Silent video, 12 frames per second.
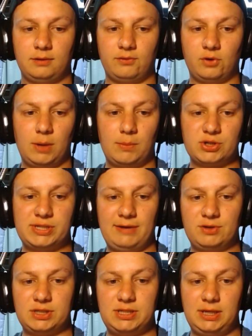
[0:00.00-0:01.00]
For number
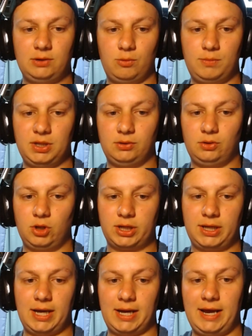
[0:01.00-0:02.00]
17, we'll be
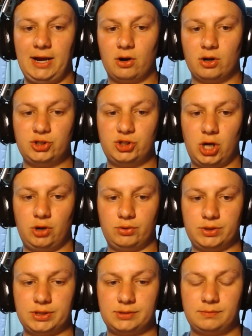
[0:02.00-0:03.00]
looking at Aaron
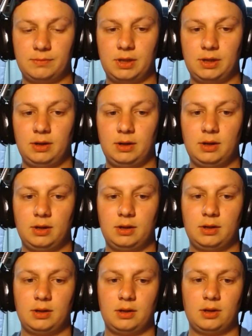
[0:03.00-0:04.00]
Jones.
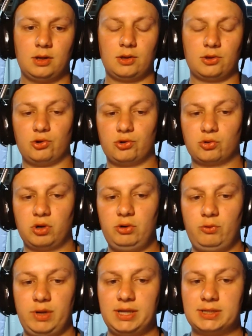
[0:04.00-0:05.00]
Through 3
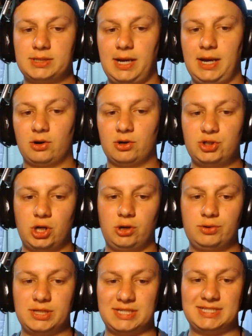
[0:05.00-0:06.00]
weeks, Aaron
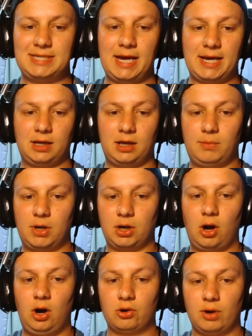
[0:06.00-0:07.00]
Jones is 2nd
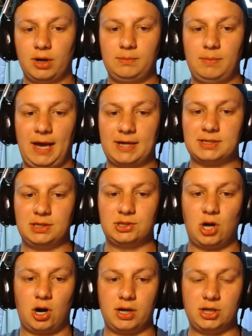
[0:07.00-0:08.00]
among all running backs in
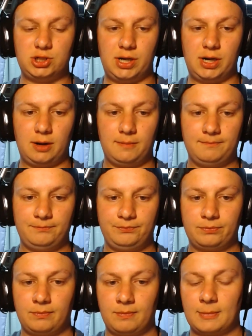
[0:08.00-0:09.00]
target share.
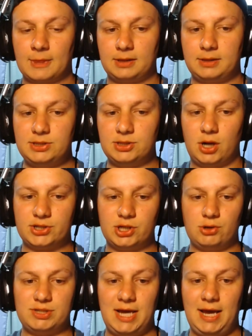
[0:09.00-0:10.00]
He's
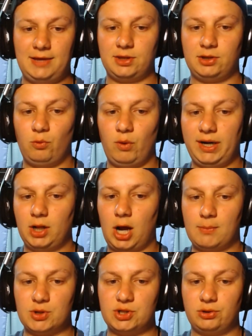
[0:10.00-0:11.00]
also 10th in weighted
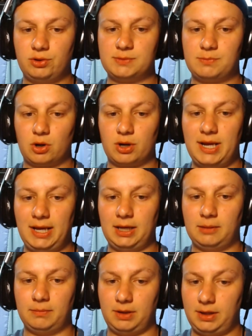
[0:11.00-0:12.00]
opportunities per
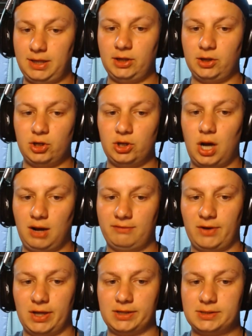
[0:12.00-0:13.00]
game in a good
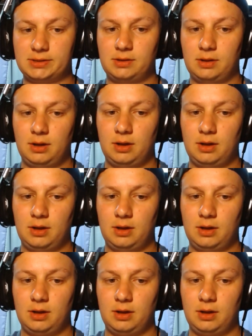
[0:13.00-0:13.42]
offense.